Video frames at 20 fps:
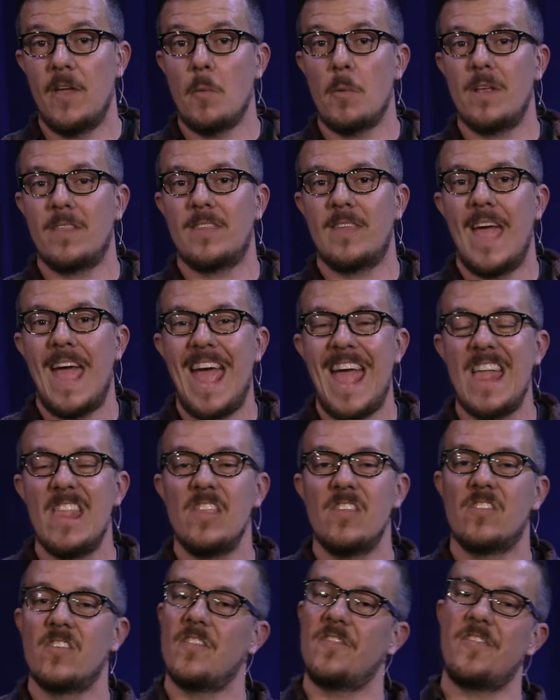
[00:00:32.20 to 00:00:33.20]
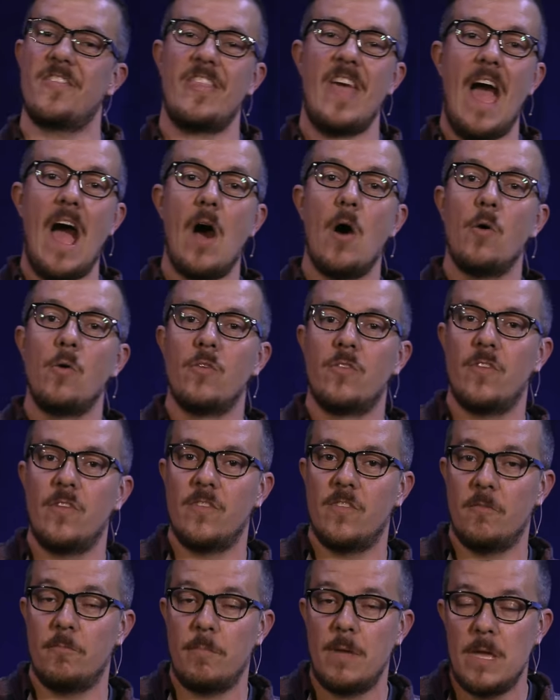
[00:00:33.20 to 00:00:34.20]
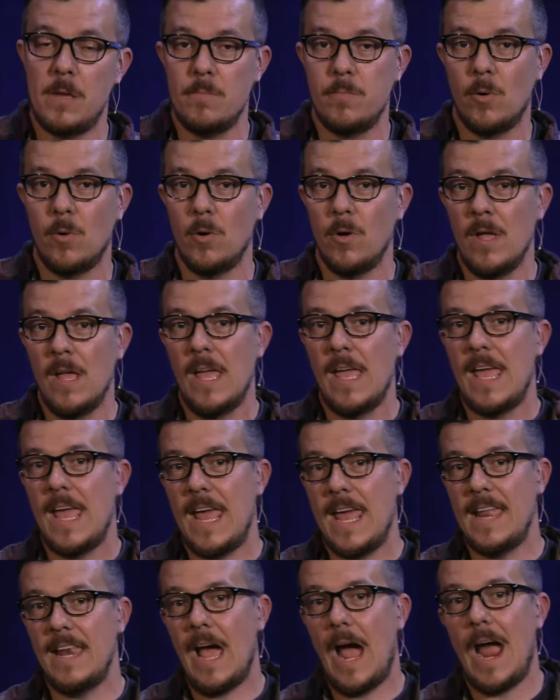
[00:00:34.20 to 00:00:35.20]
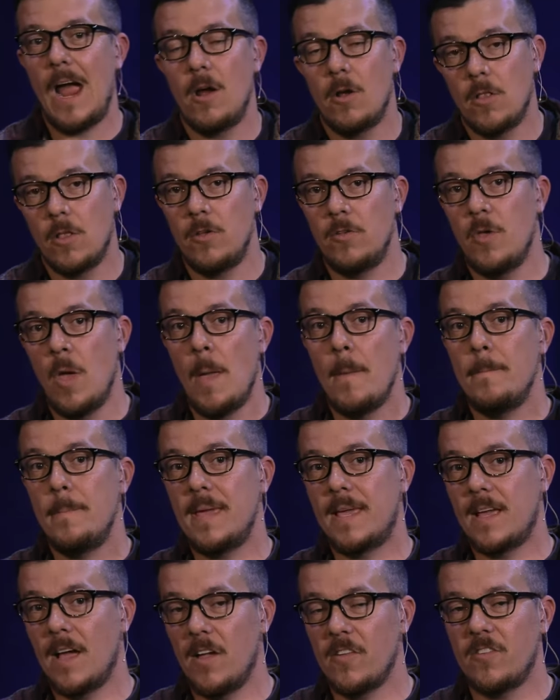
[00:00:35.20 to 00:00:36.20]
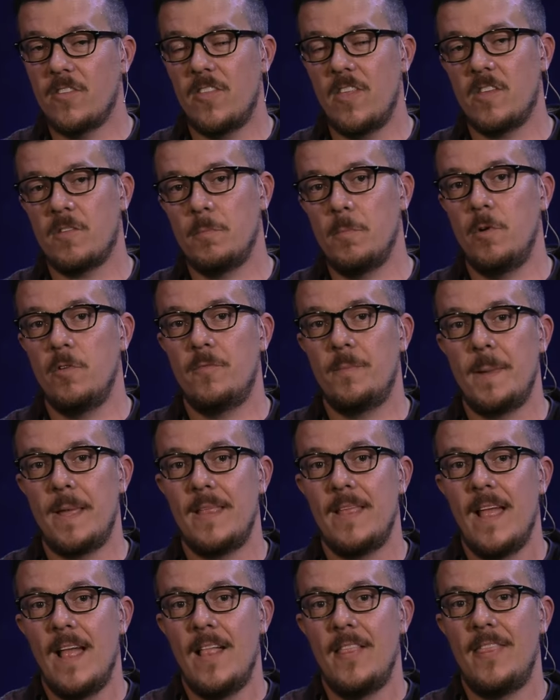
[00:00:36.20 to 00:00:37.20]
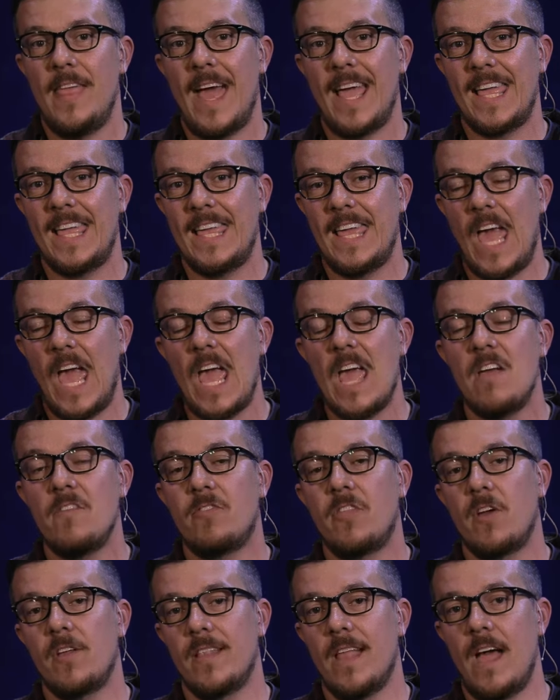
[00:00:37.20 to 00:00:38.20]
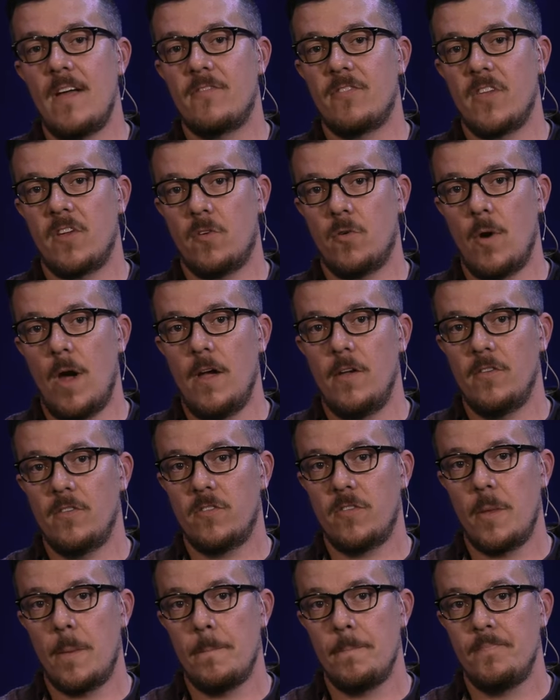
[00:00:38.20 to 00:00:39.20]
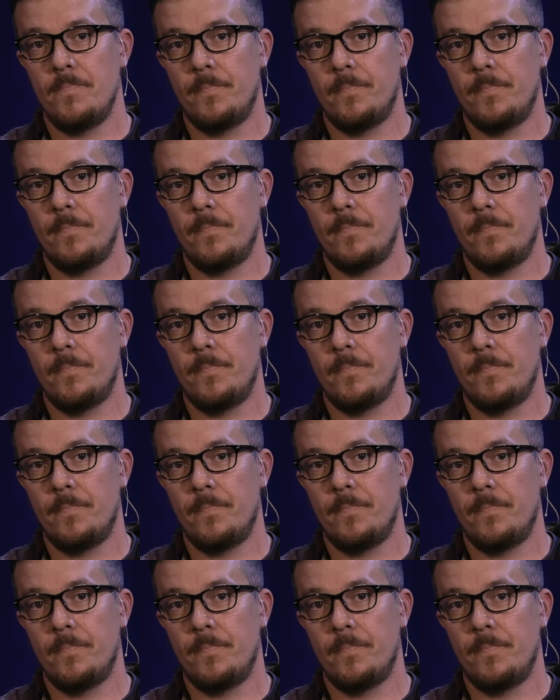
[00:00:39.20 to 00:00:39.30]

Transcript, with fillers: there were tens of thousands of people in Ireland because of this movement that gave their life to Christ.